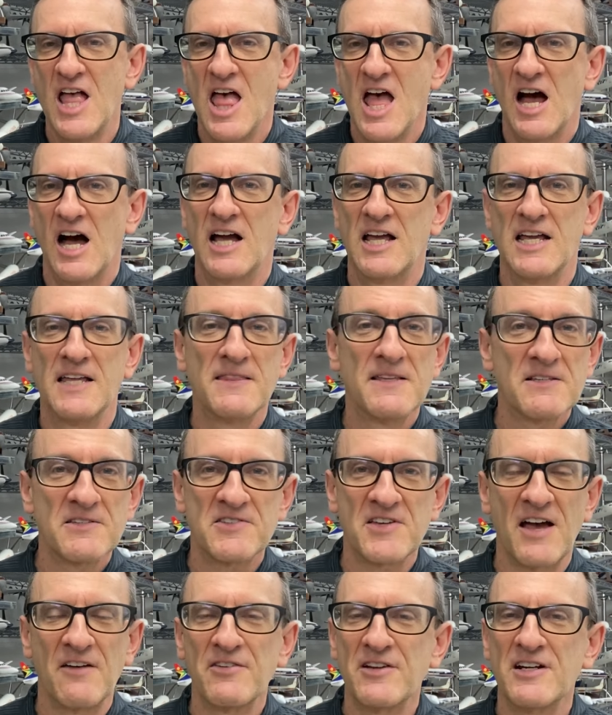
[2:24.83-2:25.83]
uh, in the
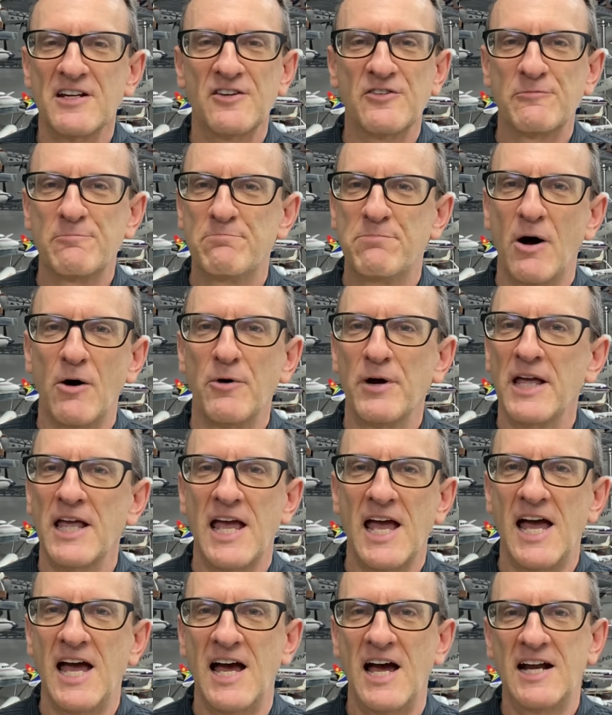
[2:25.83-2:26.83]
70s, Boeing
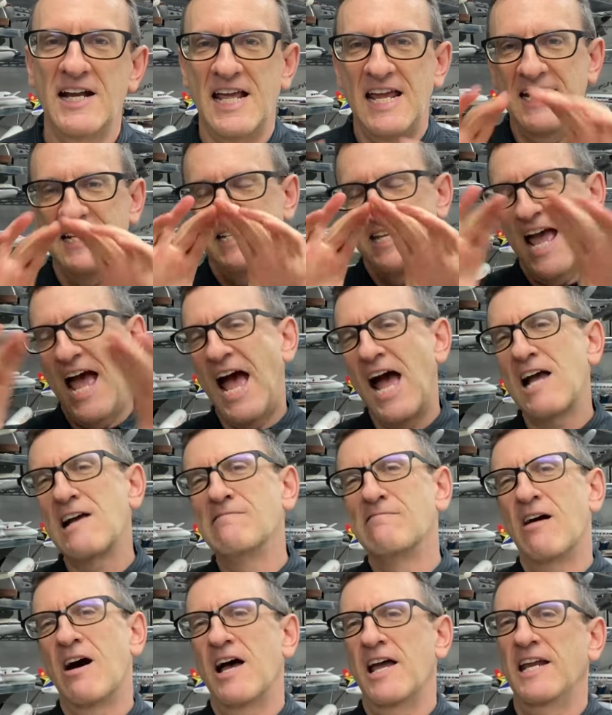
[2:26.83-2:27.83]
had a
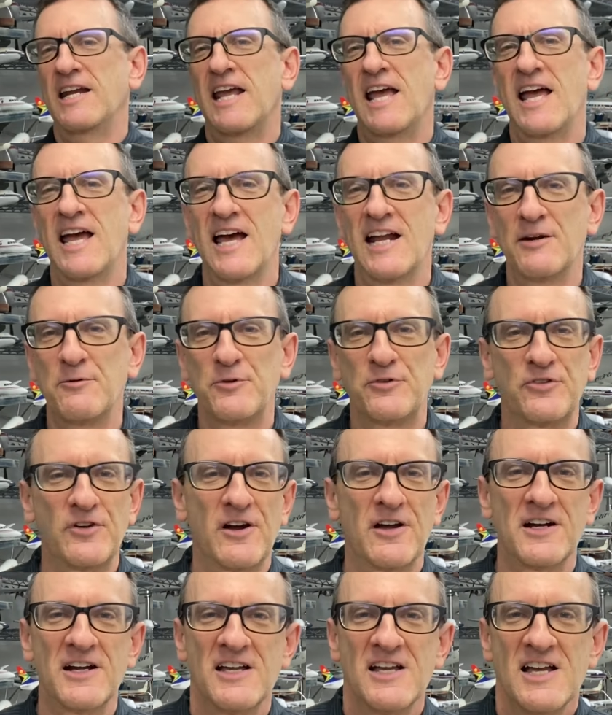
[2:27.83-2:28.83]
tagline and it was
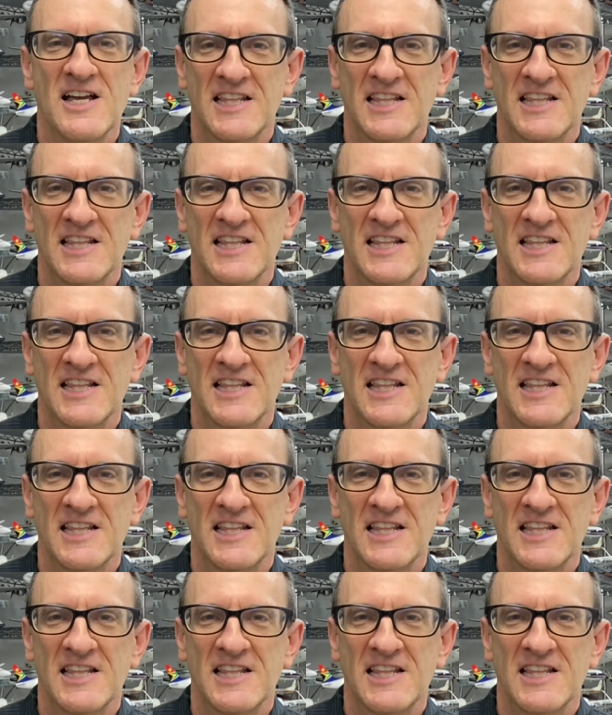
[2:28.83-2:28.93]
on,